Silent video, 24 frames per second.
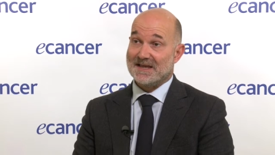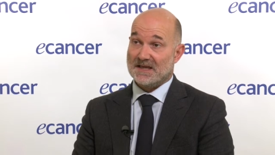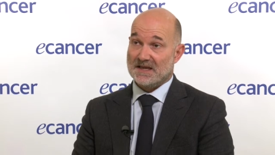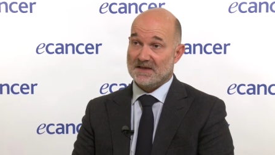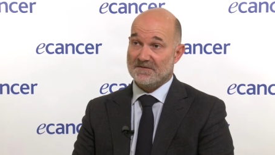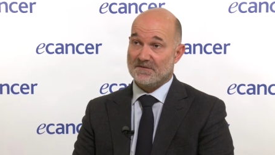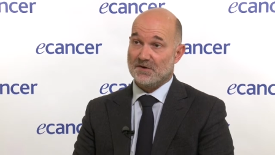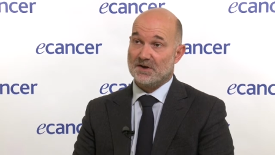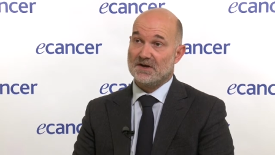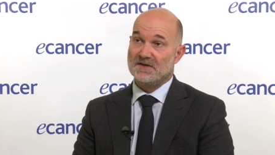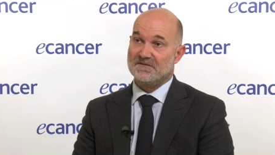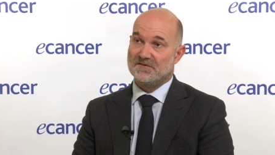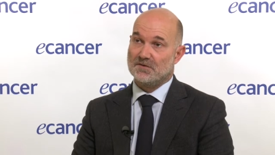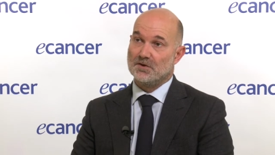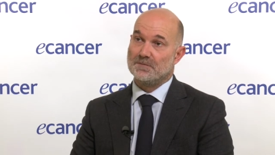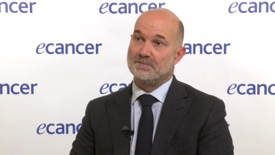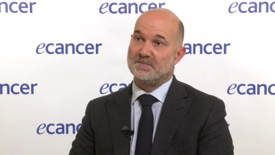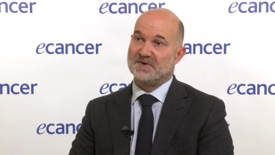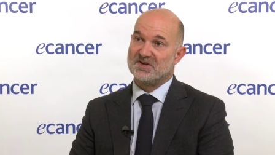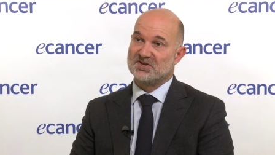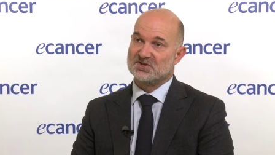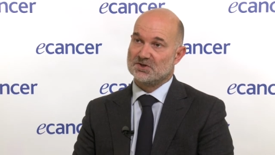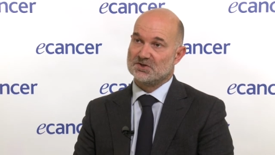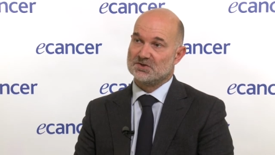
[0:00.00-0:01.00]
even if the
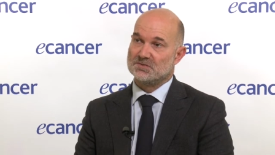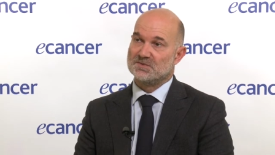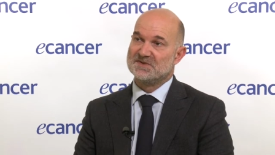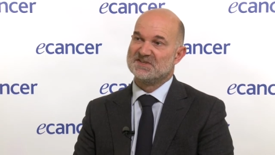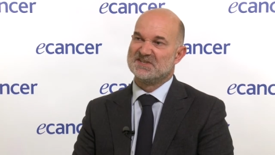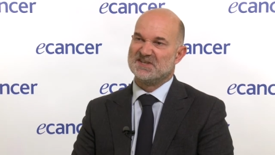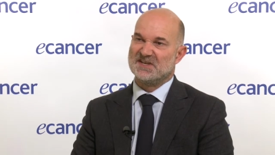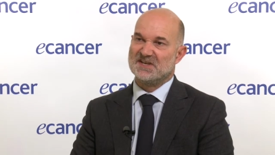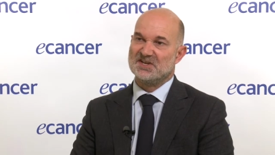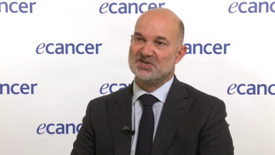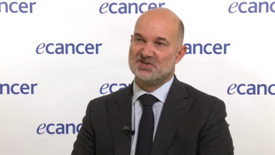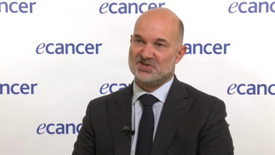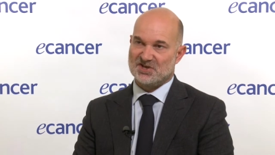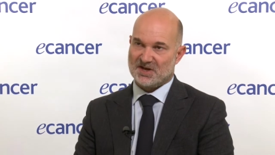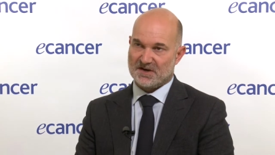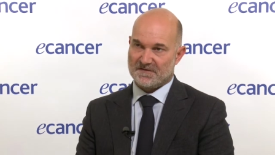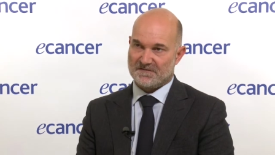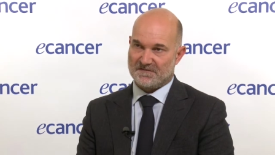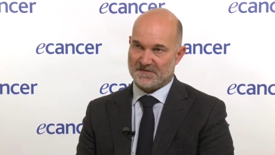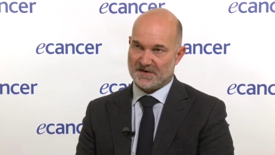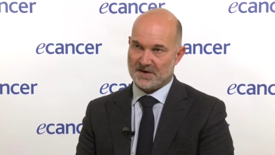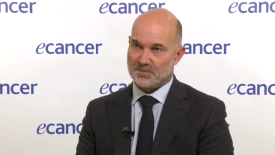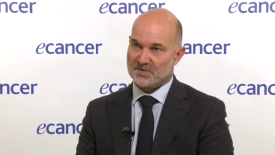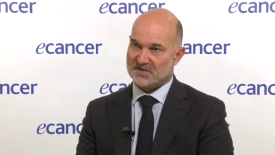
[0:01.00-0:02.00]
patients with
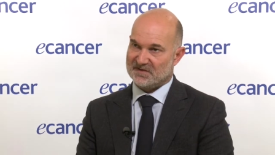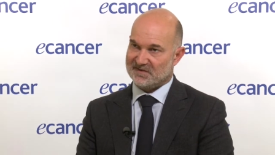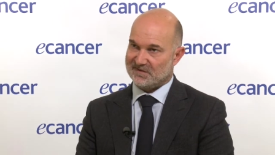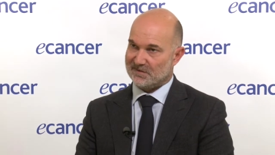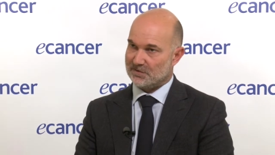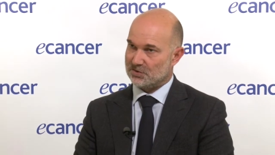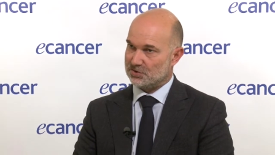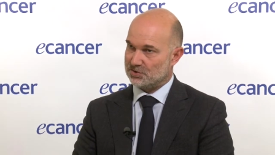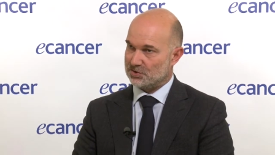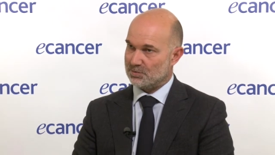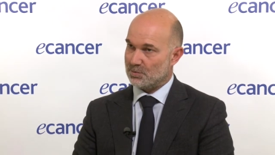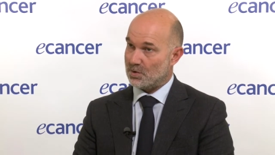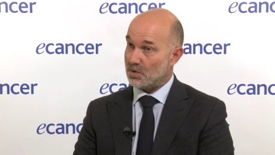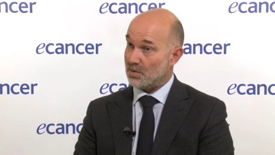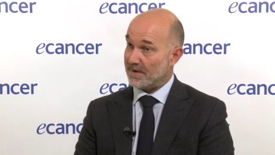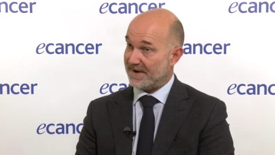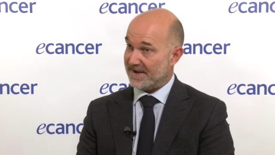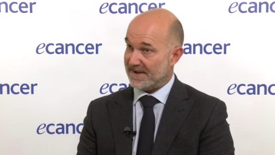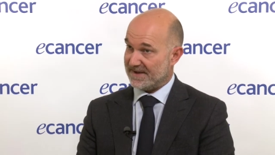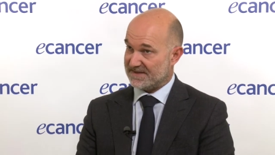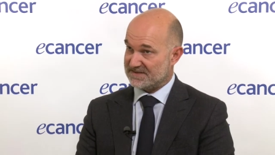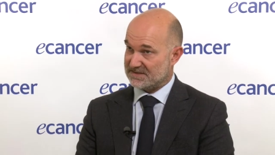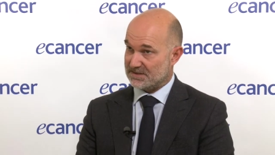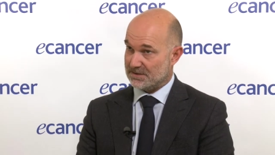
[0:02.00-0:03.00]
EGFR a tumor were
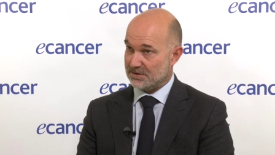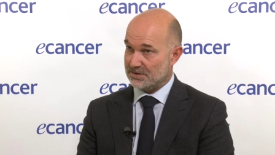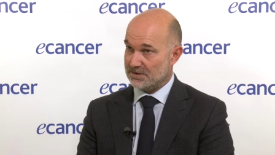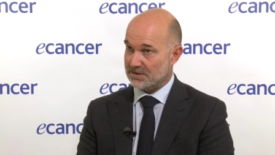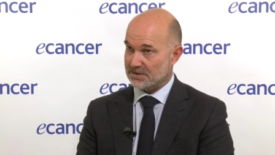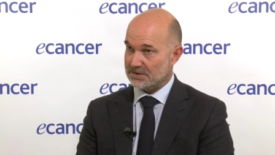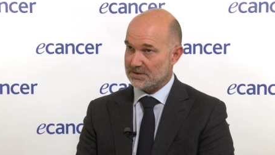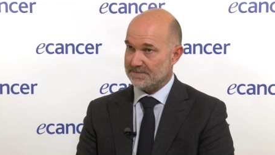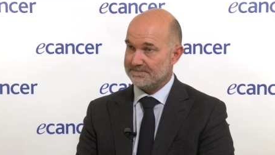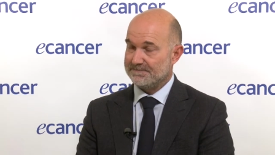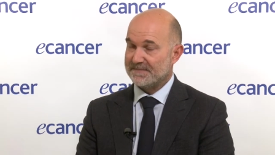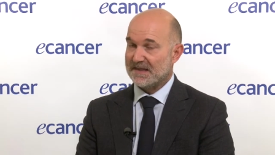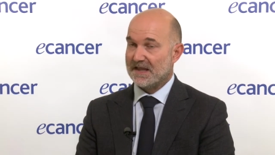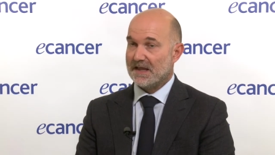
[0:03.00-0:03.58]
excluded